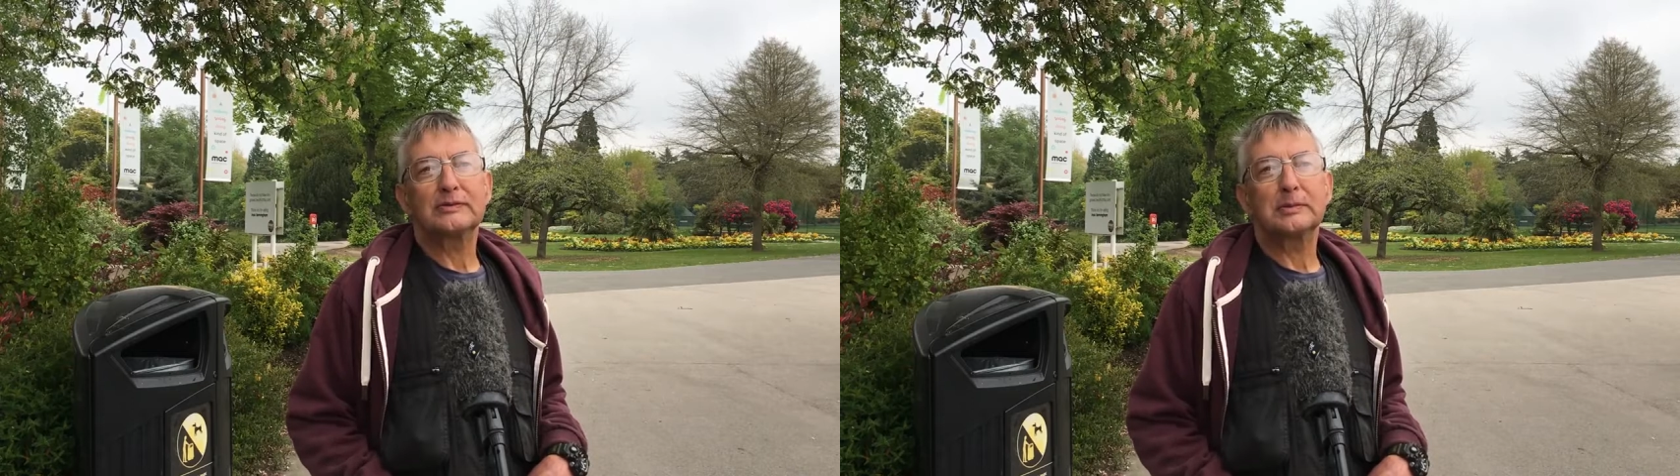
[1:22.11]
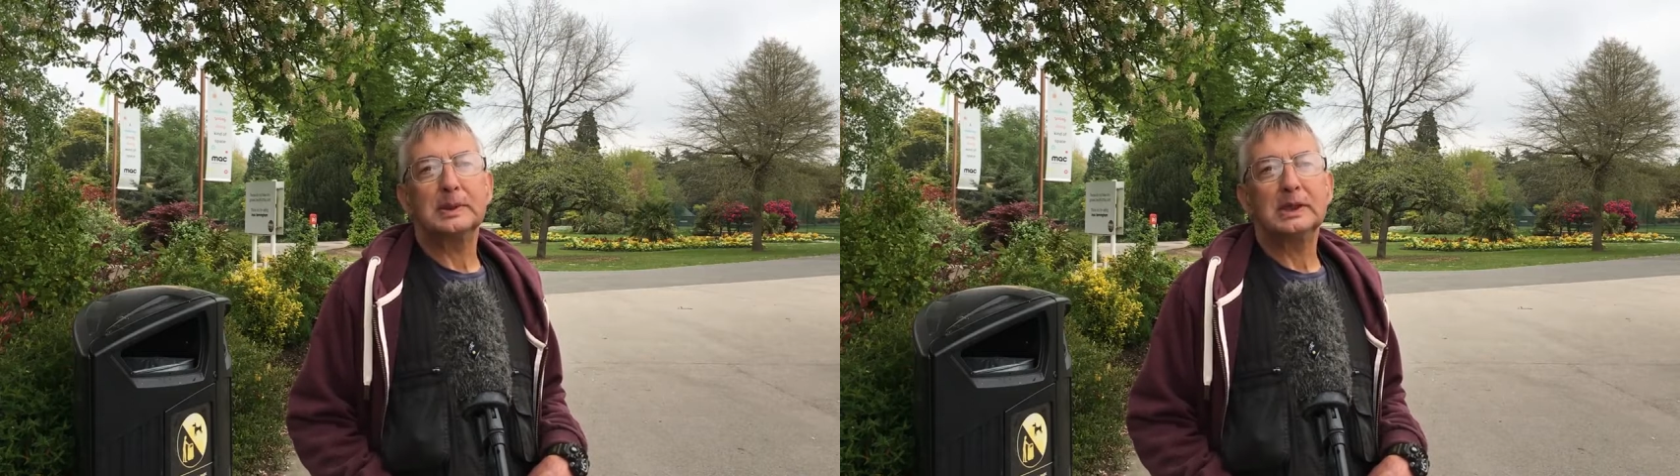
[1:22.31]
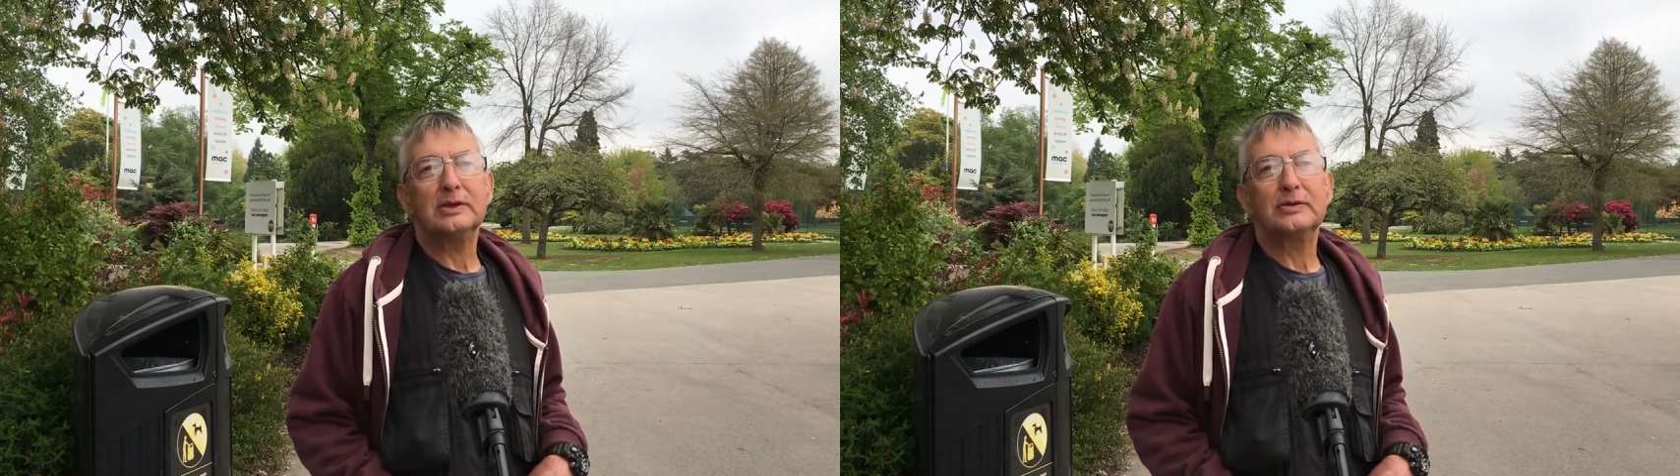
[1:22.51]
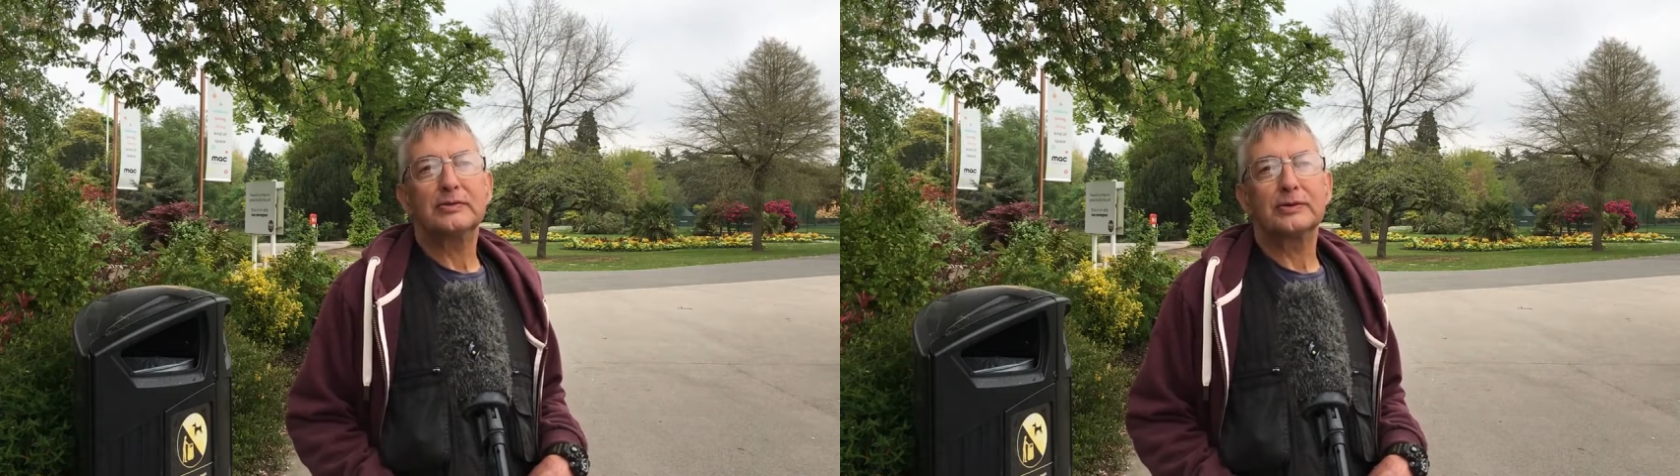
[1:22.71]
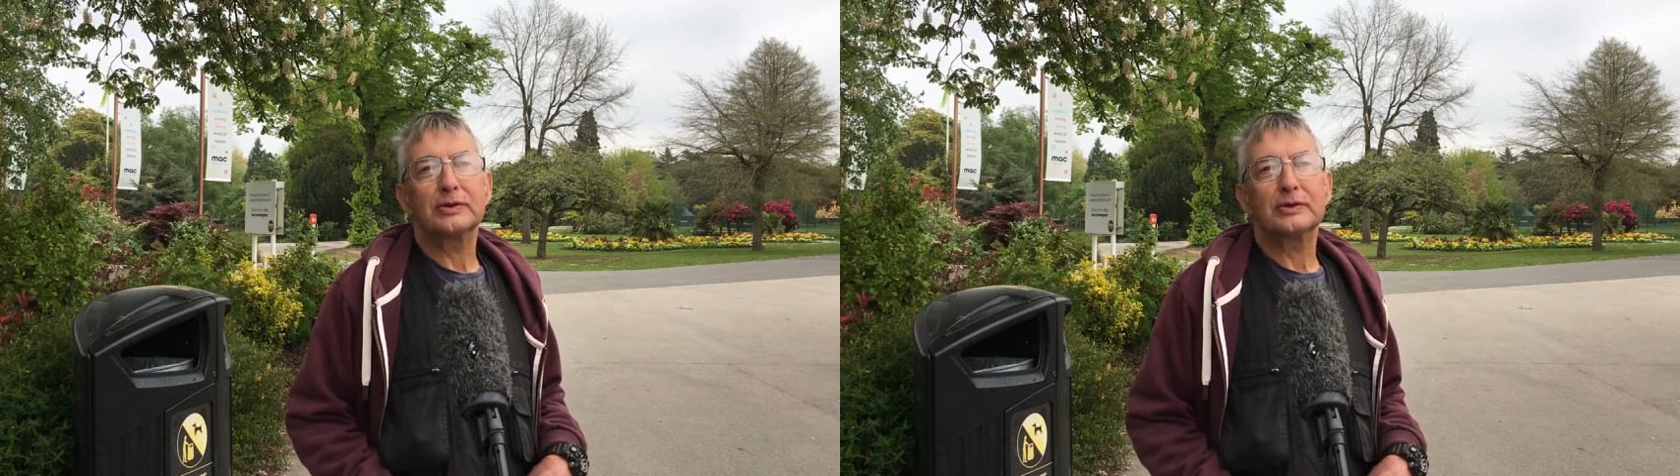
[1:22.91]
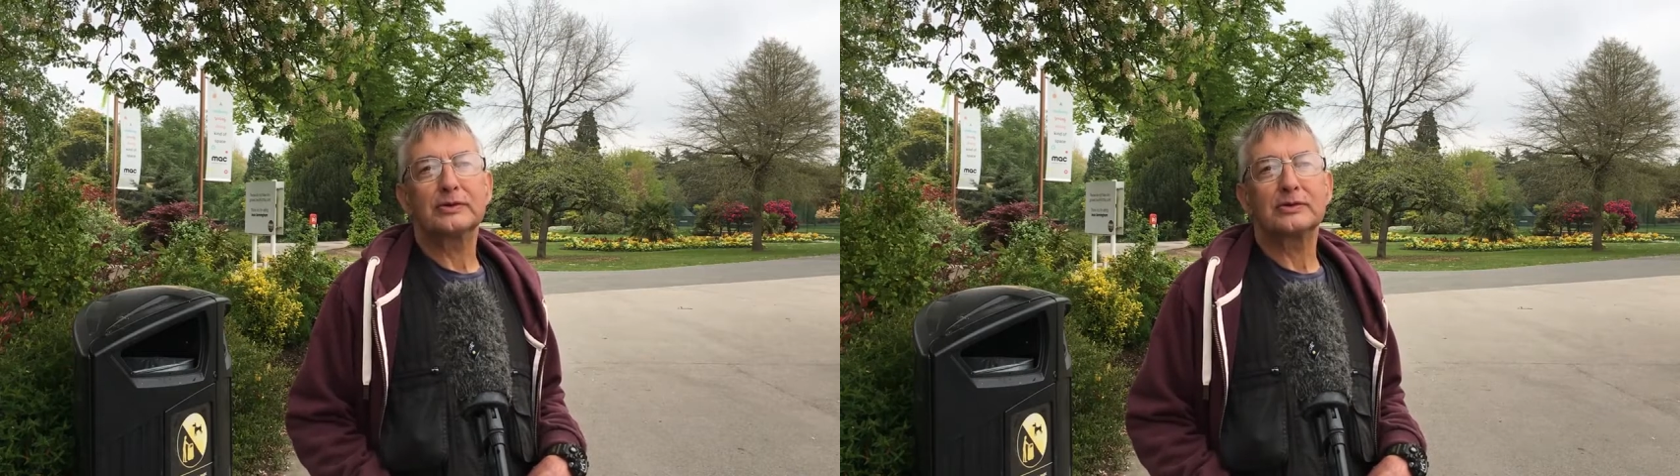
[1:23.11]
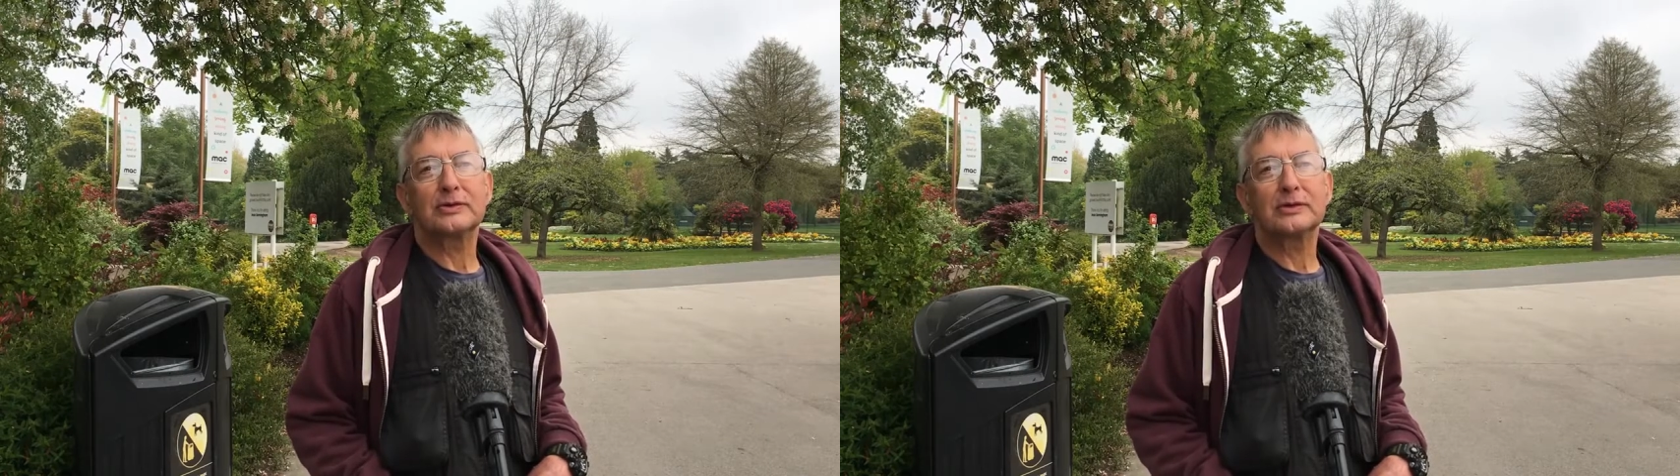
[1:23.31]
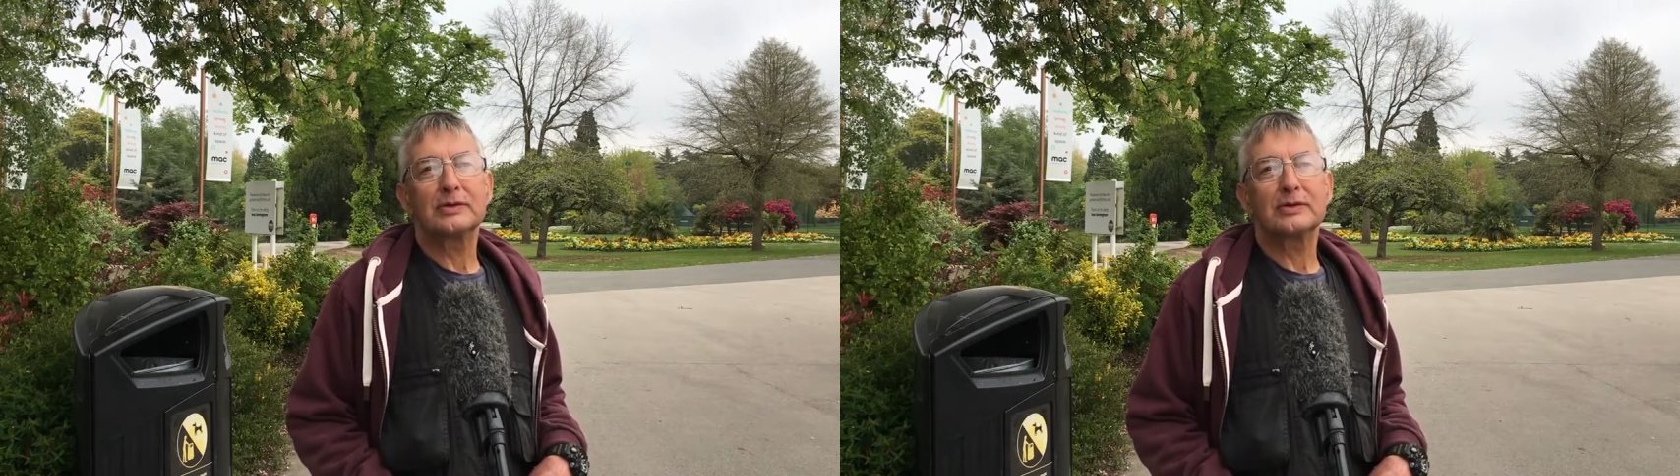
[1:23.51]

to be eased the first.